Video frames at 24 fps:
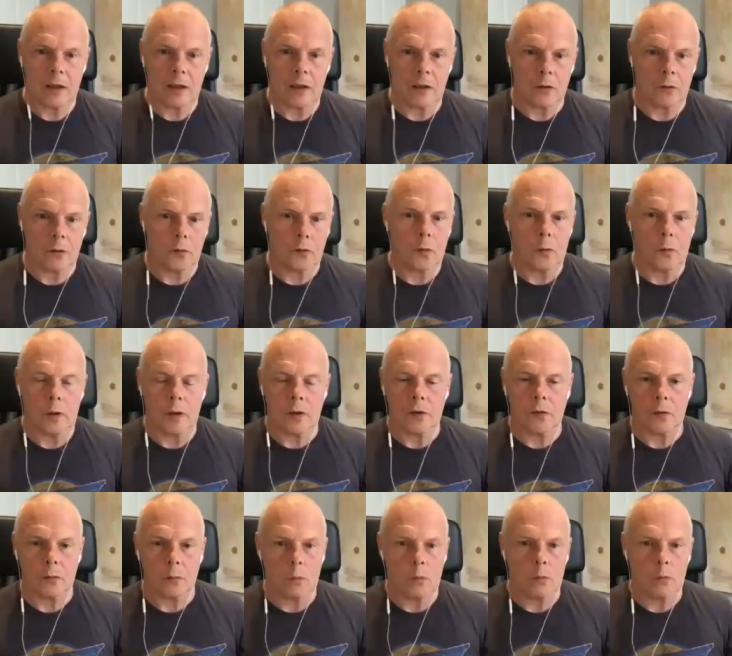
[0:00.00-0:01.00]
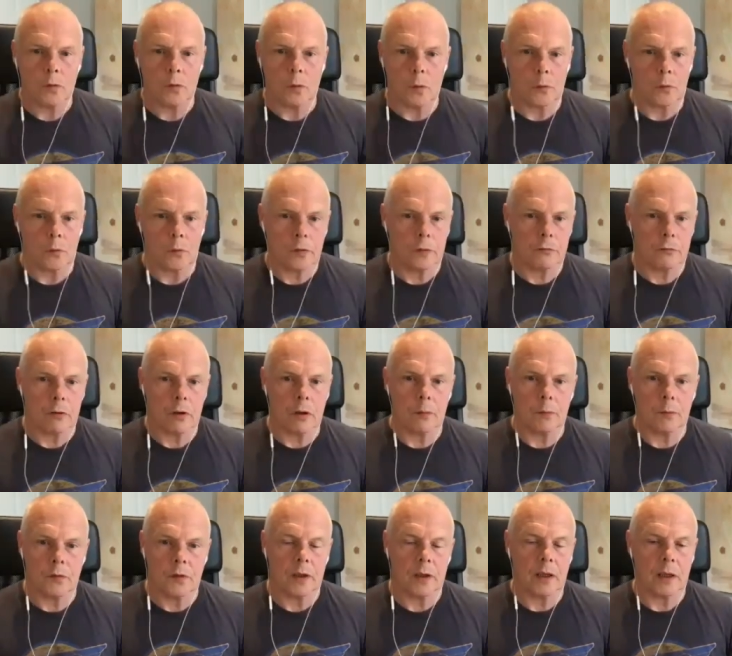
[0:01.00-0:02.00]
and you're talking to all yeah. sorts of
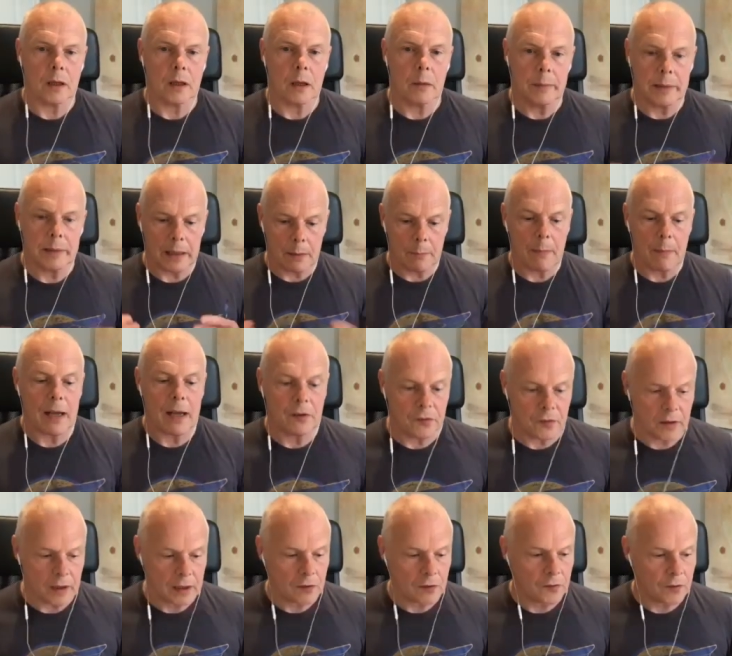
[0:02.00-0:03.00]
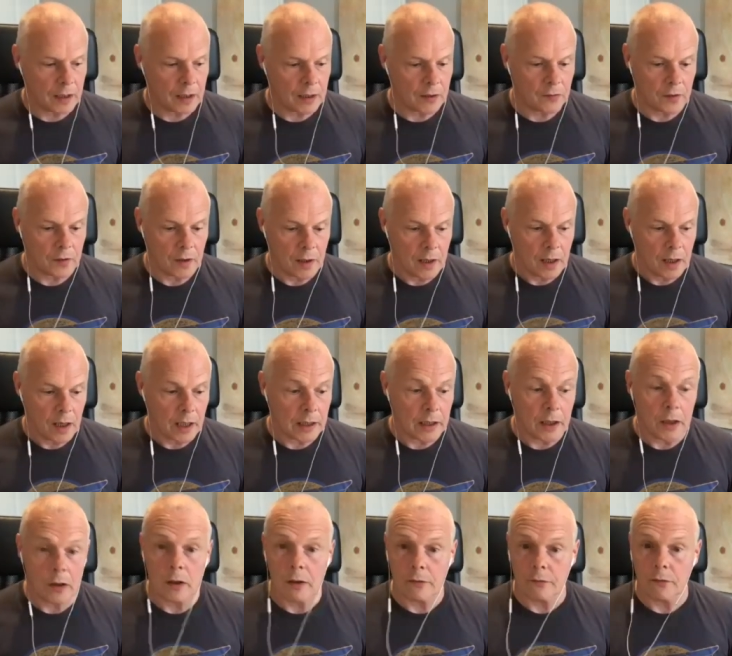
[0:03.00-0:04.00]
groups, you know, I mean, the message is a
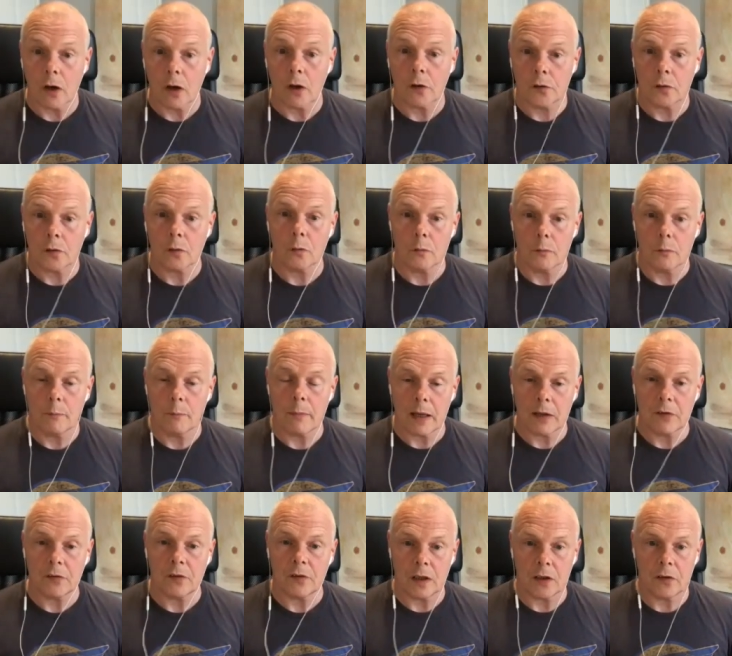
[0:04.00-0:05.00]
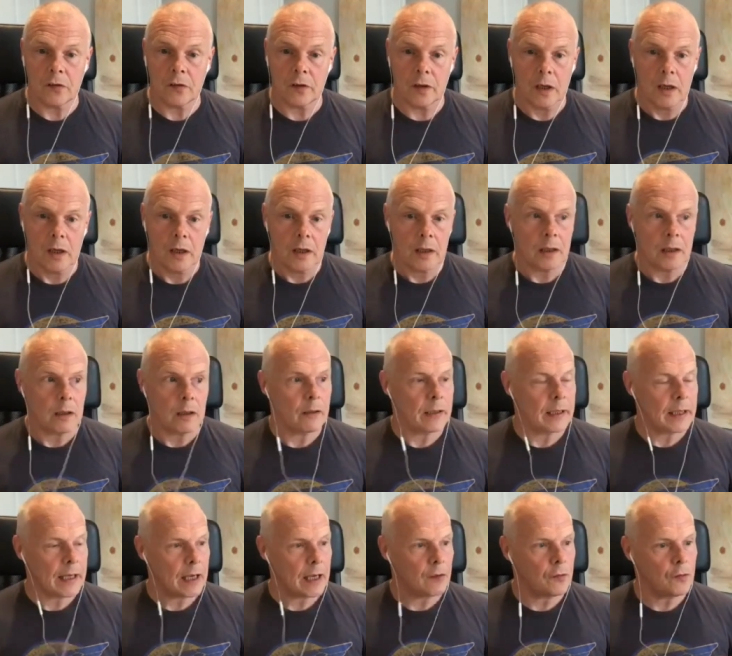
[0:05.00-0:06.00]
universal message. You know,
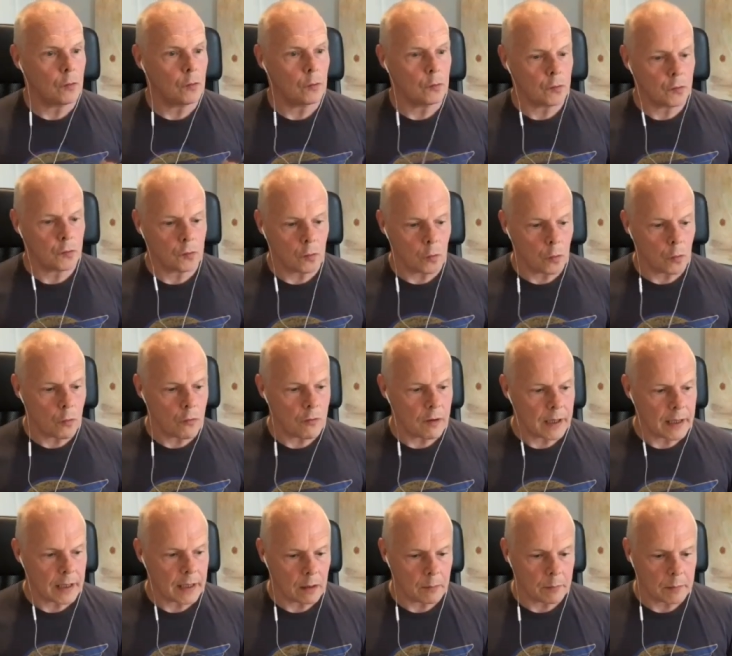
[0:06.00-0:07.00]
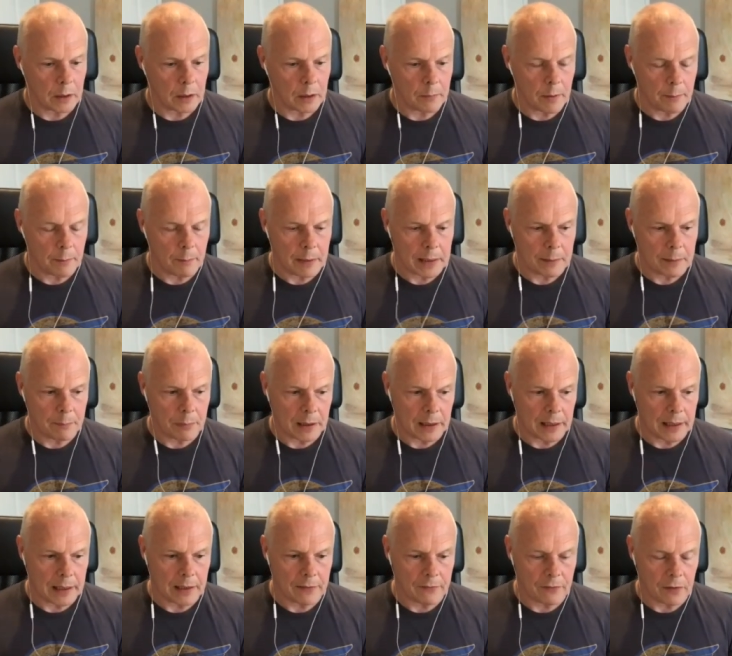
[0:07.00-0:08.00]
I guess your story. I mean, I'm a big
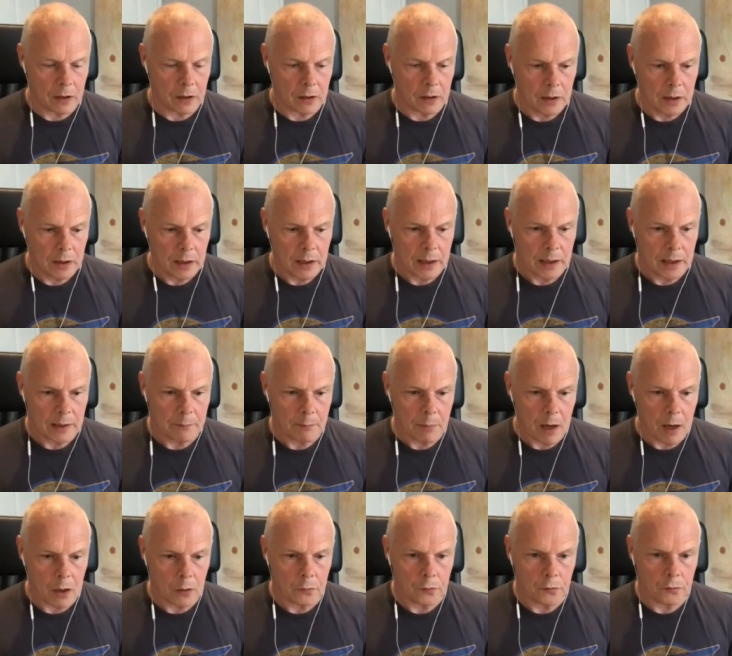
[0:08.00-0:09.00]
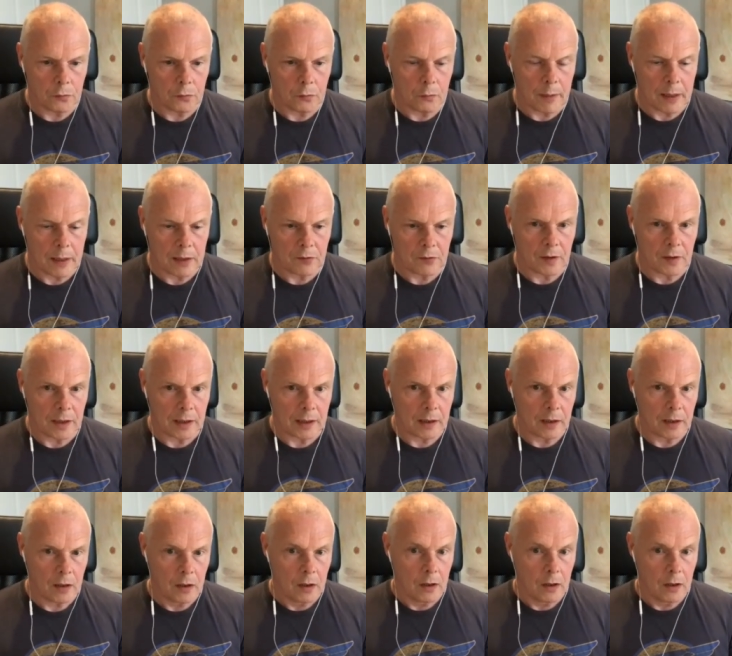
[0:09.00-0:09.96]
believer in post-traumatic